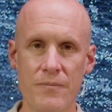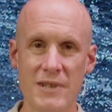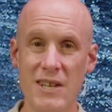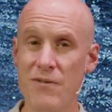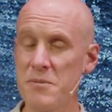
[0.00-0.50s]

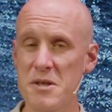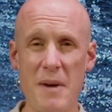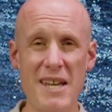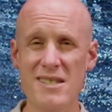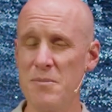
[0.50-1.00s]
Give them
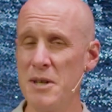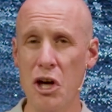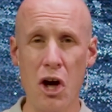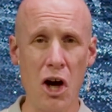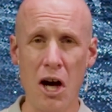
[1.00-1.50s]
space to be
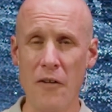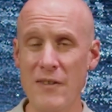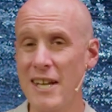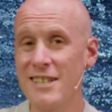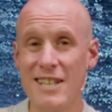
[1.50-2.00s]

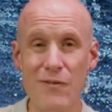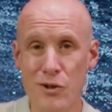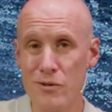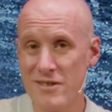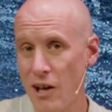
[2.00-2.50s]
off and give
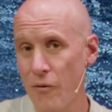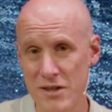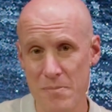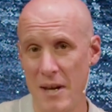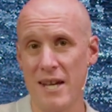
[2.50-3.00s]
yourself
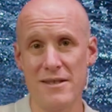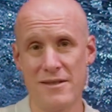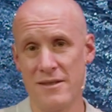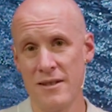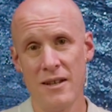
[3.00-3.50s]

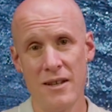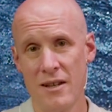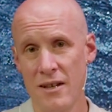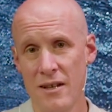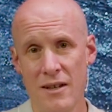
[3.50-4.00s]
space
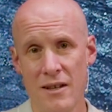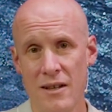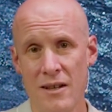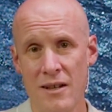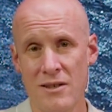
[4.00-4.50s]

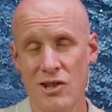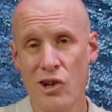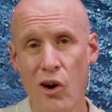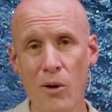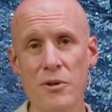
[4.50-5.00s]
to
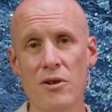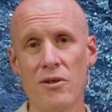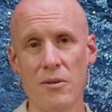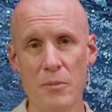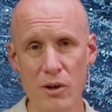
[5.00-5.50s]
calm your
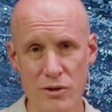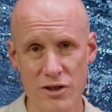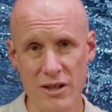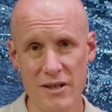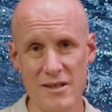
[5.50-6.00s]
own
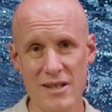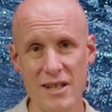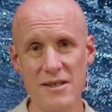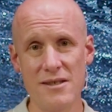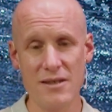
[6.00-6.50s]
emotions, to
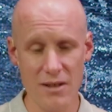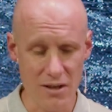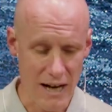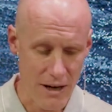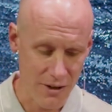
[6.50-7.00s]

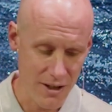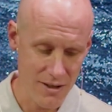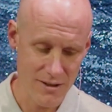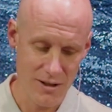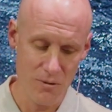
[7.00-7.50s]
consider how it
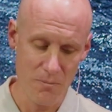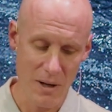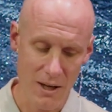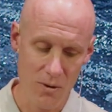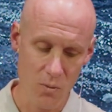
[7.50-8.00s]
is that you
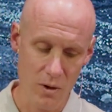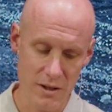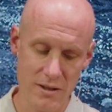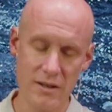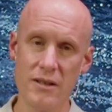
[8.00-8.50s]
might
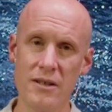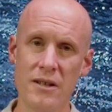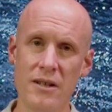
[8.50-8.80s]
want to